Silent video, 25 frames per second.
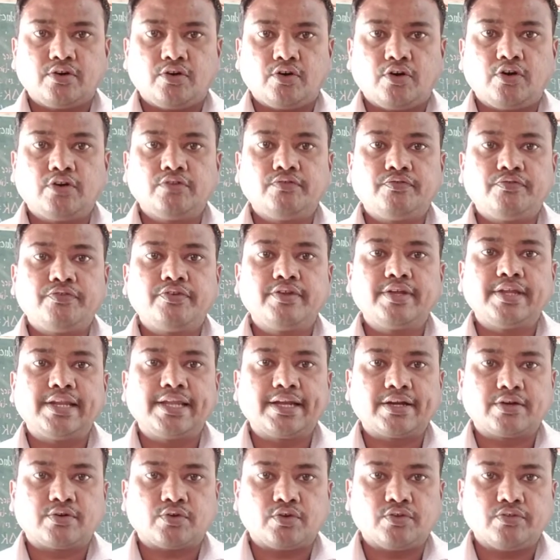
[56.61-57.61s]
on free
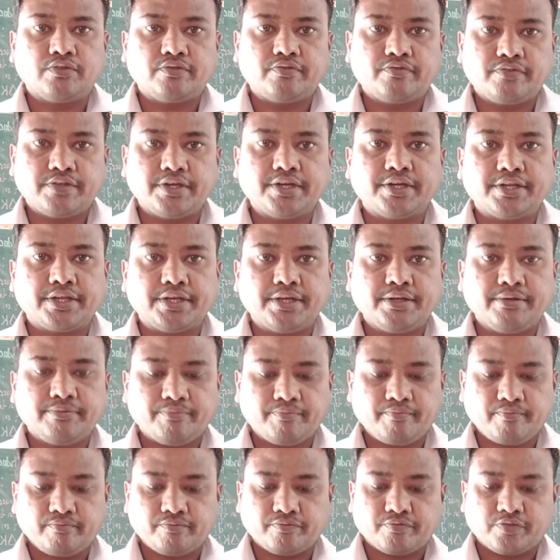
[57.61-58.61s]
electron theory.
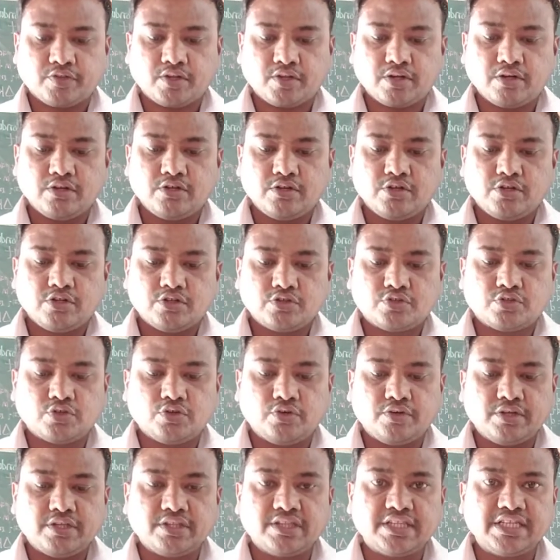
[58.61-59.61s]
So
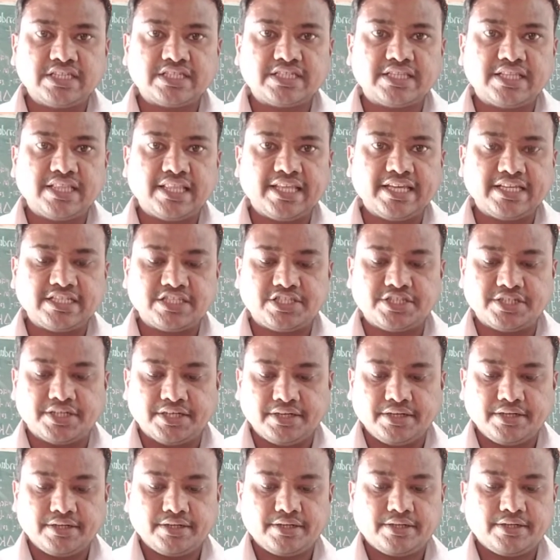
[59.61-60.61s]
in this lecture,
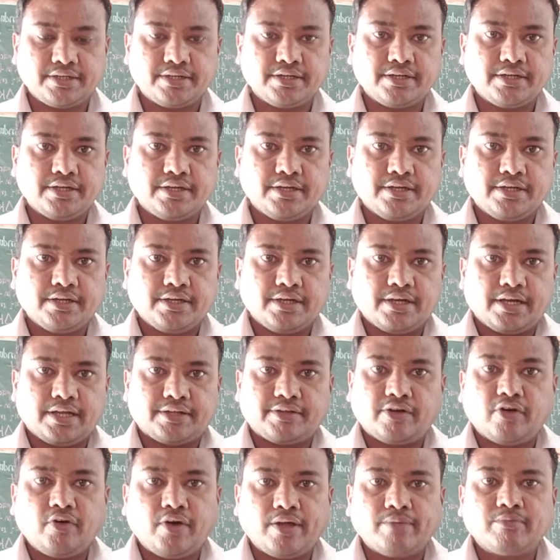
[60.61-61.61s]

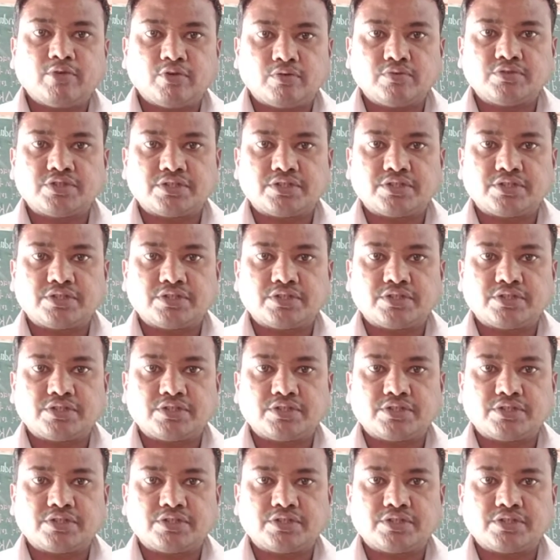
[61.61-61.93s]
now I am going to